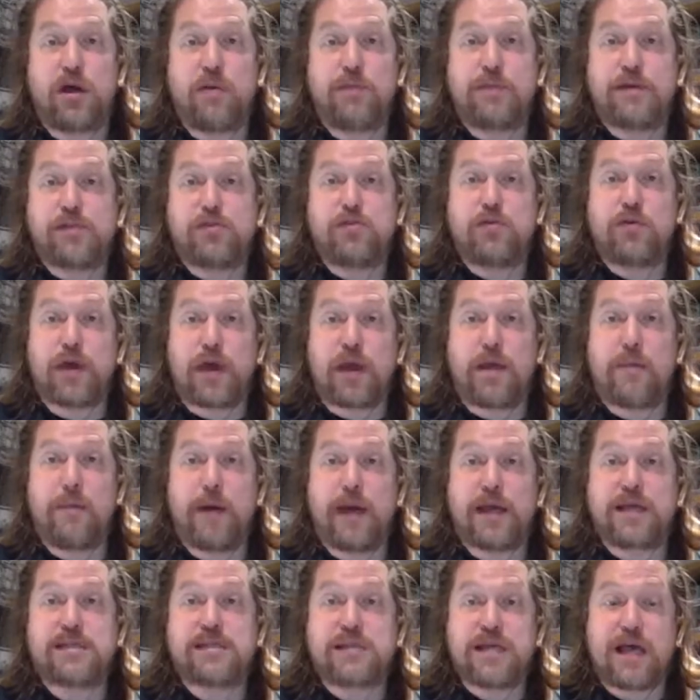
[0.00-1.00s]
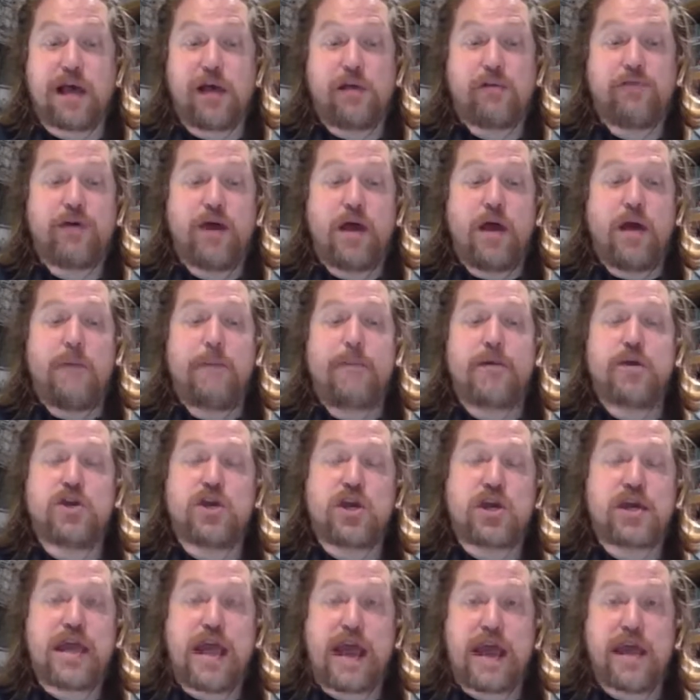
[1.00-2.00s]
I'll be doing it myself,
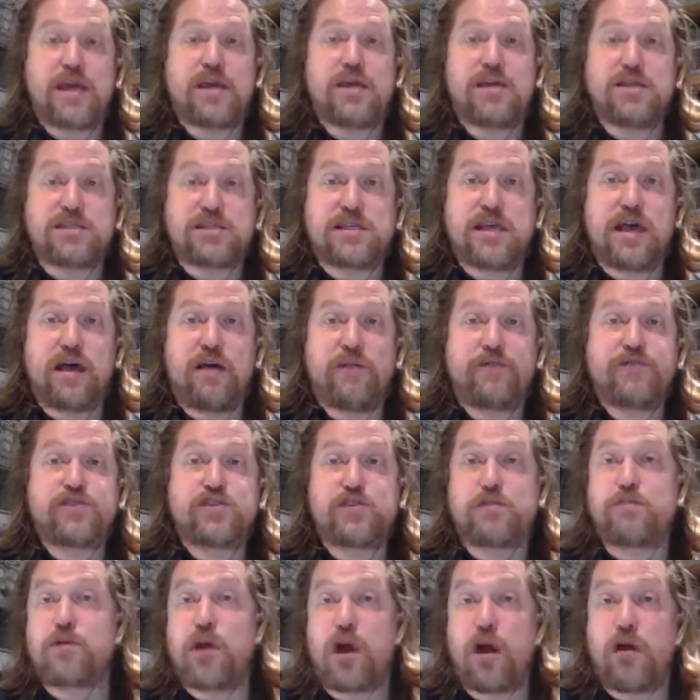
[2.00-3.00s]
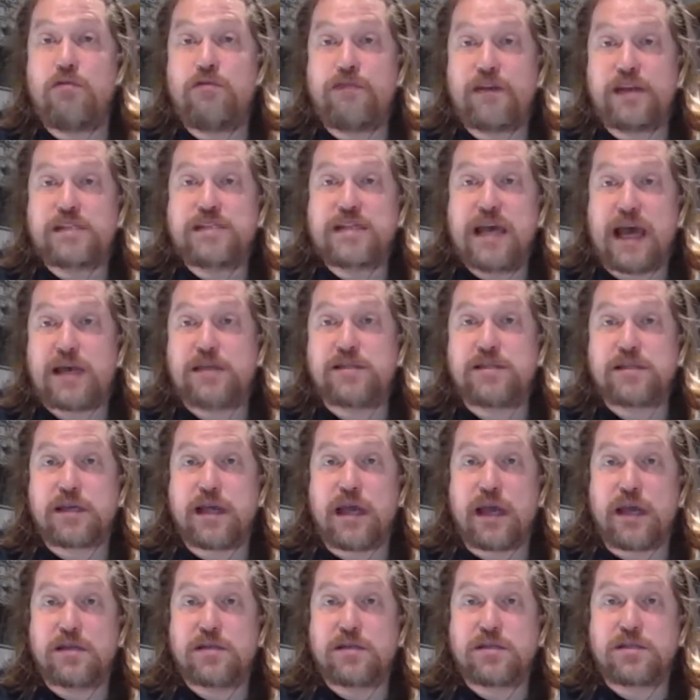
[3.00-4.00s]
but you get yourself some COVID
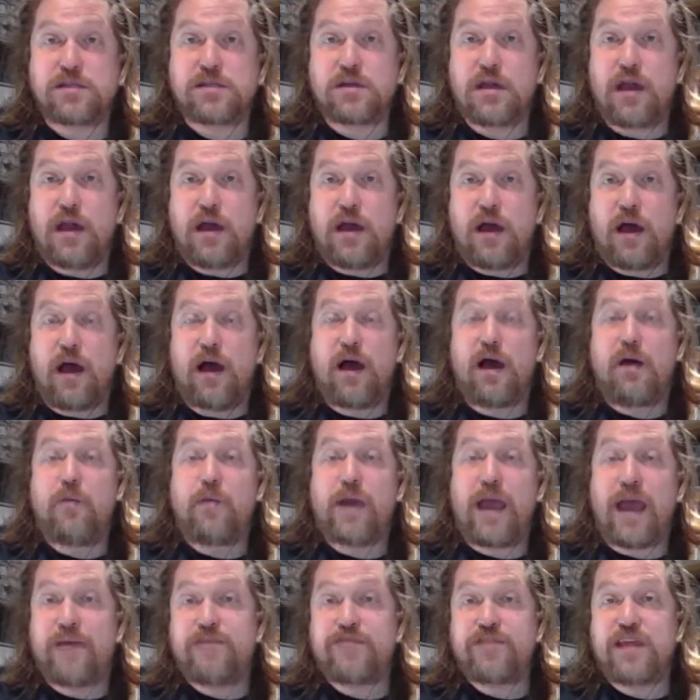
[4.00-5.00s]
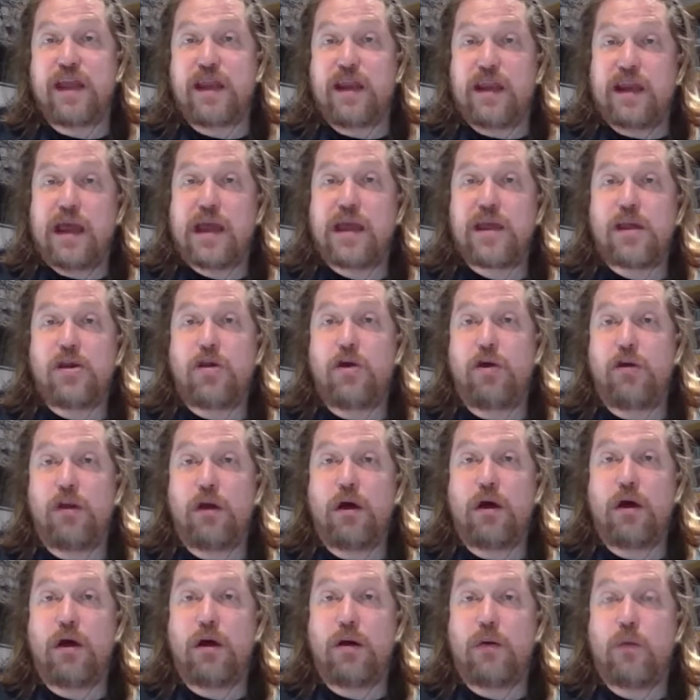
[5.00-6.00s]
test kits. We have the link
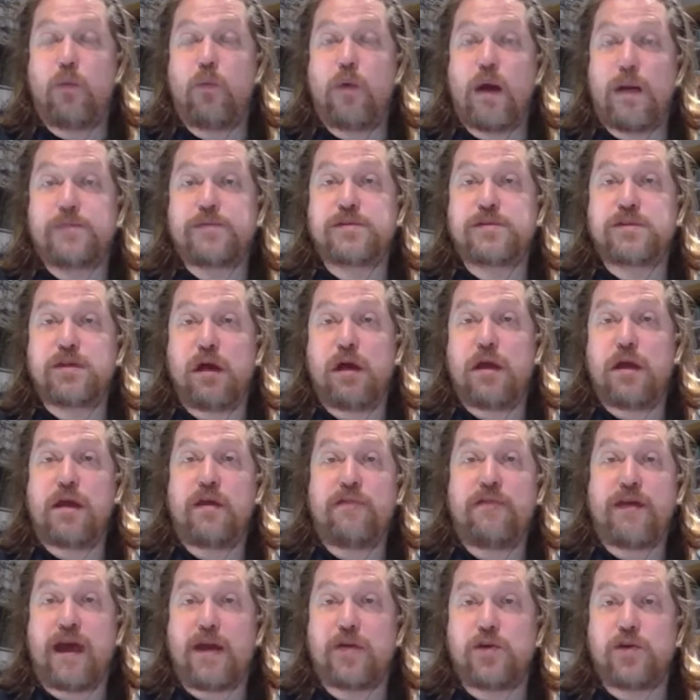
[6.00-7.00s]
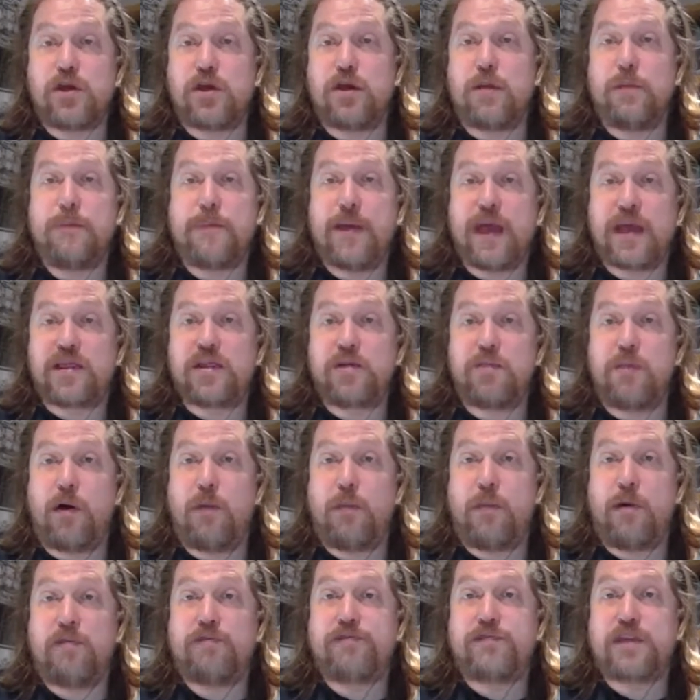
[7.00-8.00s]
on our website of how you can pick them
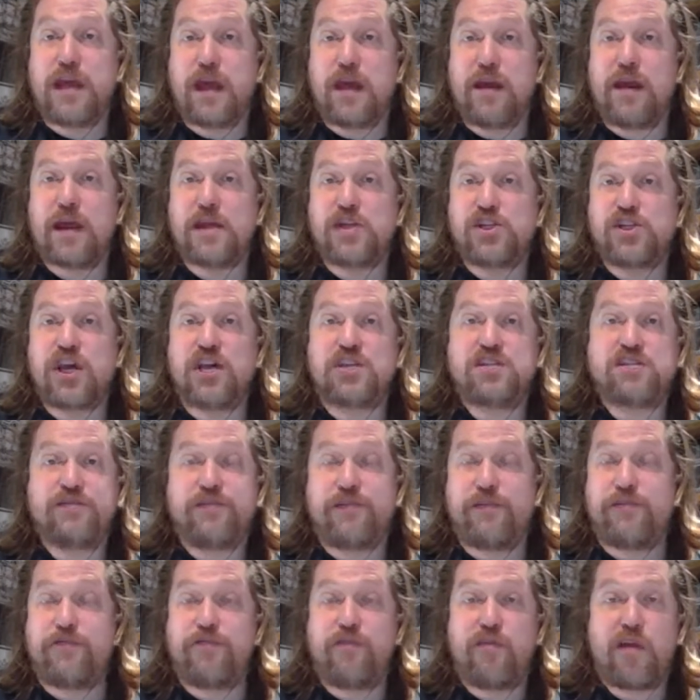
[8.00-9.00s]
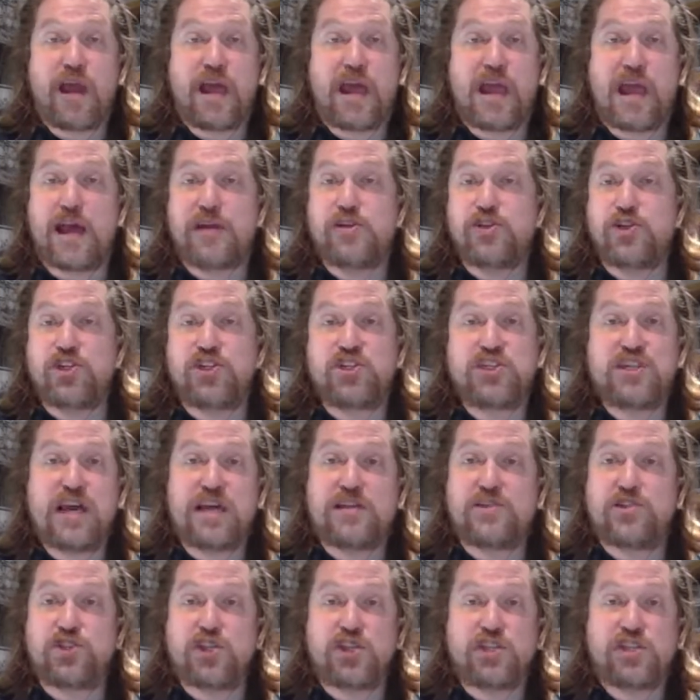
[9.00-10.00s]
up off the NHS for free and just
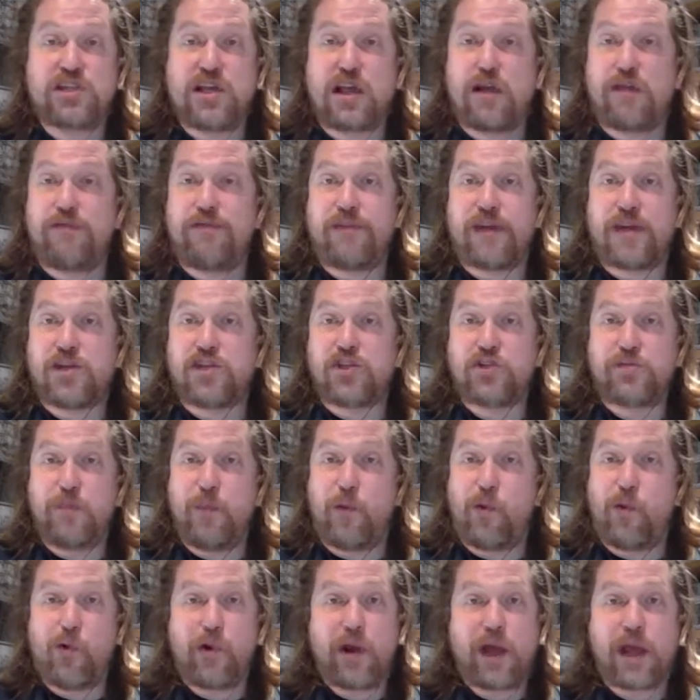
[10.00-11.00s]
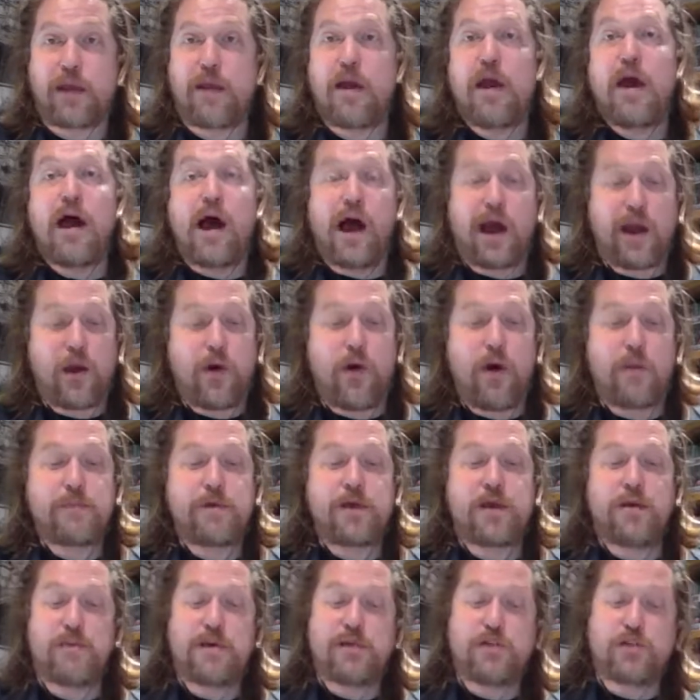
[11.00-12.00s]
test yourself each morning. I know
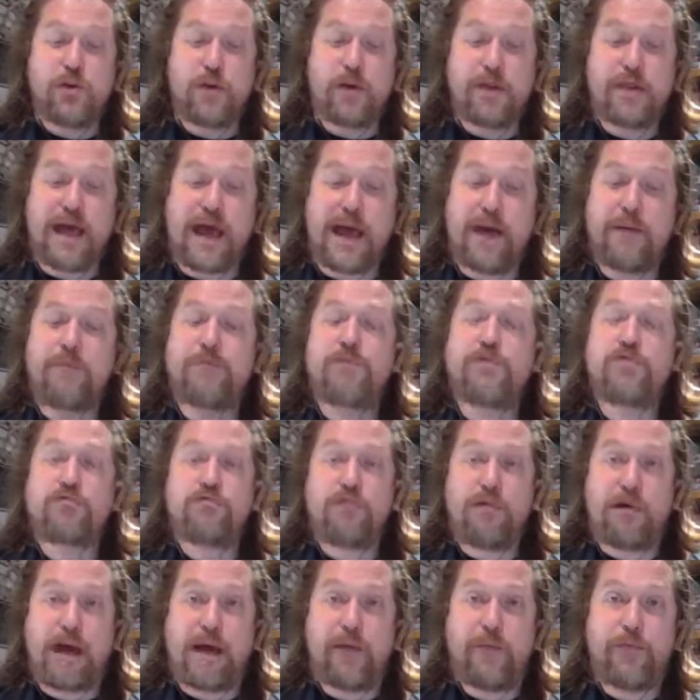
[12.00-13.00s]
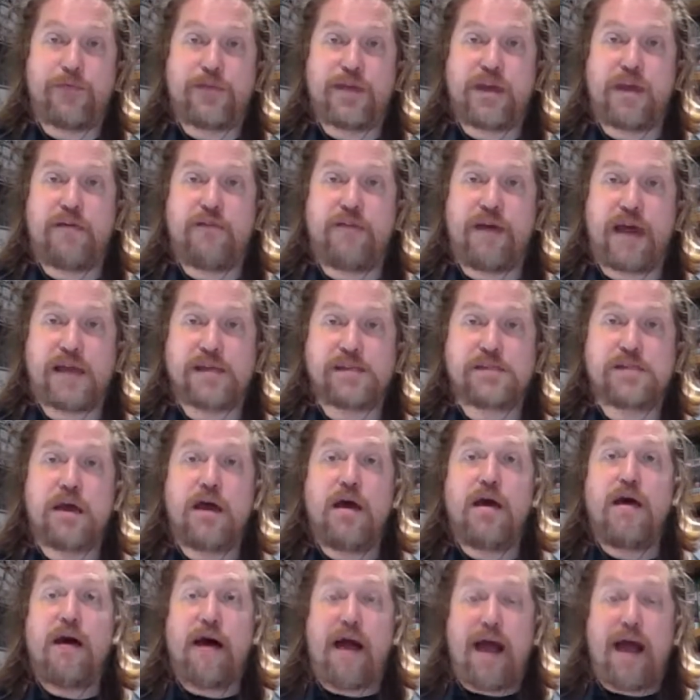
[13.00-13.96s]
I'm going to be doing that throughout the event.